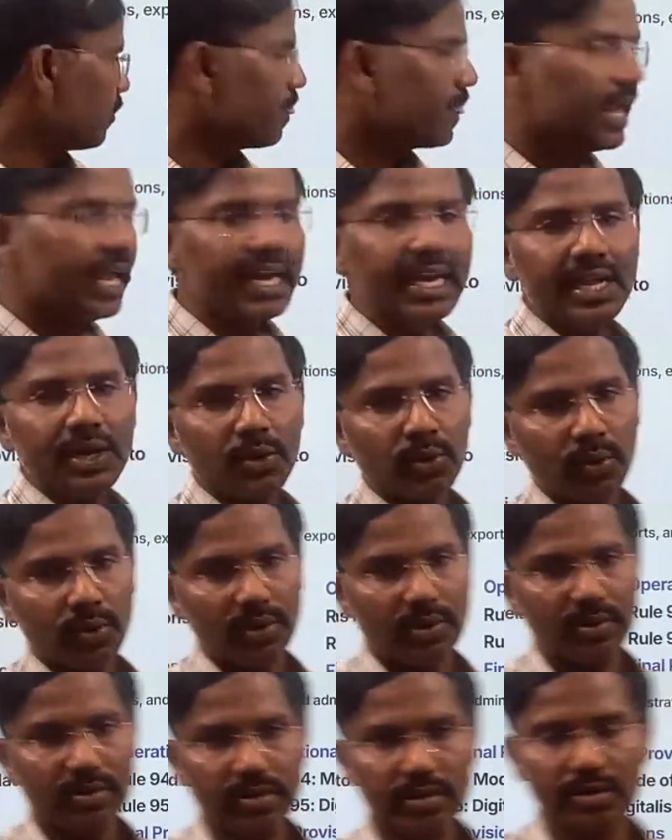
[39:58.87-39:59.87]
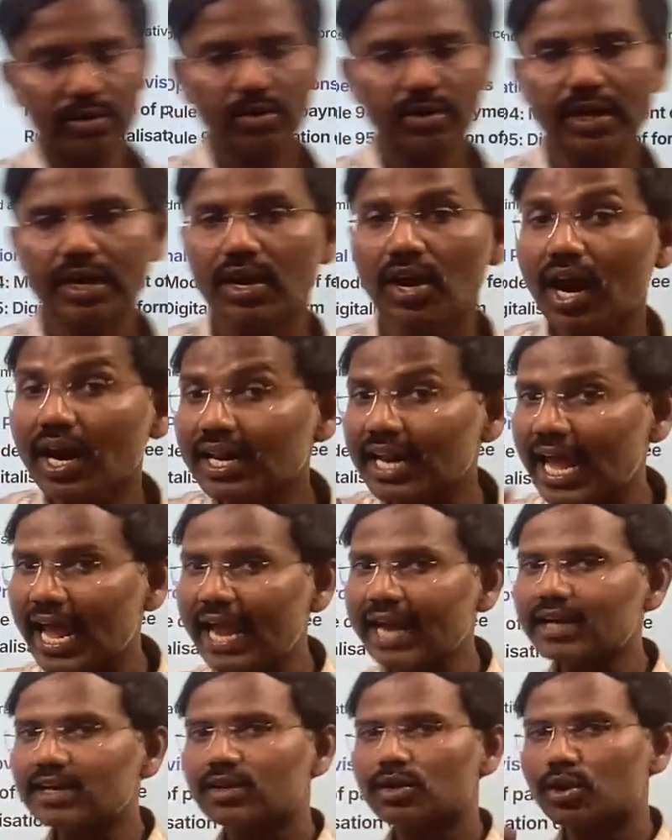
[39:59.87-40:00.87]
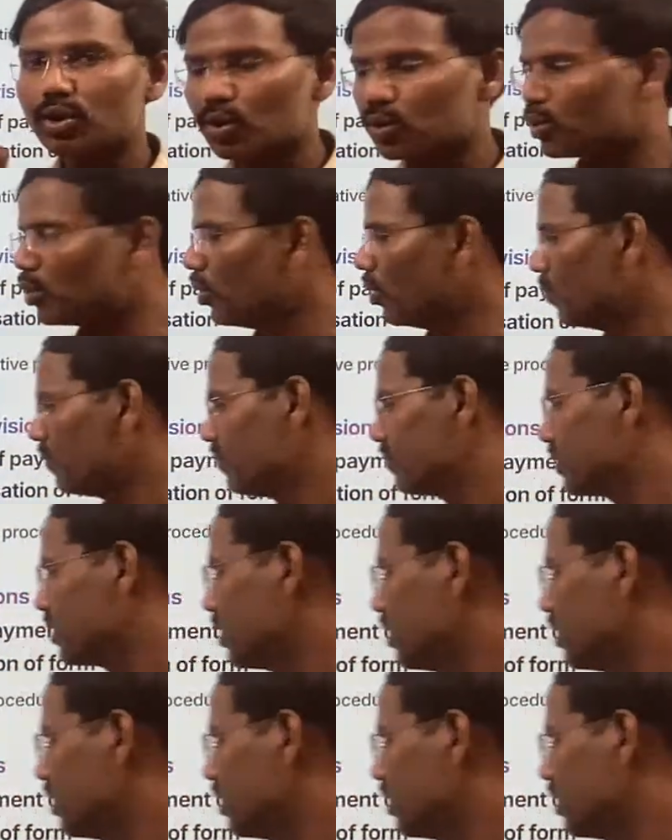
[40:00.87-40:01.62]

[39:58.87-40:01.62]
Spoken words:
any rule. Okay, not act, rule.